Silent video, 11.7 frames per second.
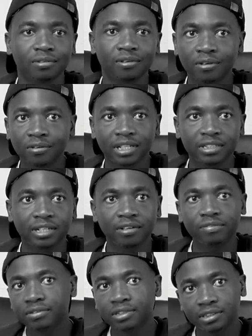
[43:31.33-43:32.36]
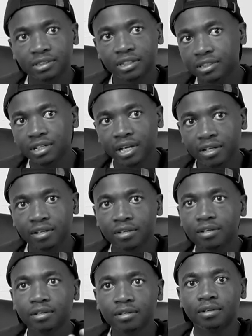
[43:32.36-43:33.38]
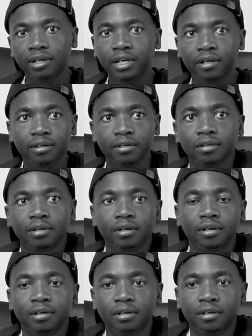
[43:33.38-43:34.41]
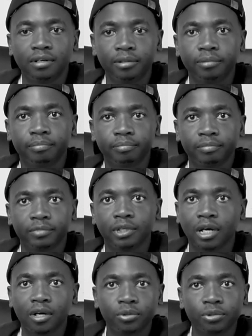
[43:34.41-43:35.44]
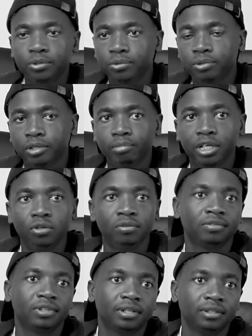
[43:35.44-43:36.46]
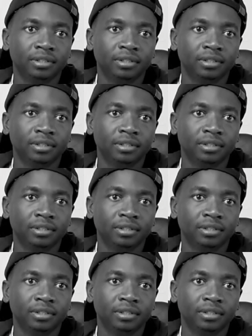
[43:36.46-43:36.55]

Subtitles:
All of the stuff, just like, okay, how do we maneuver?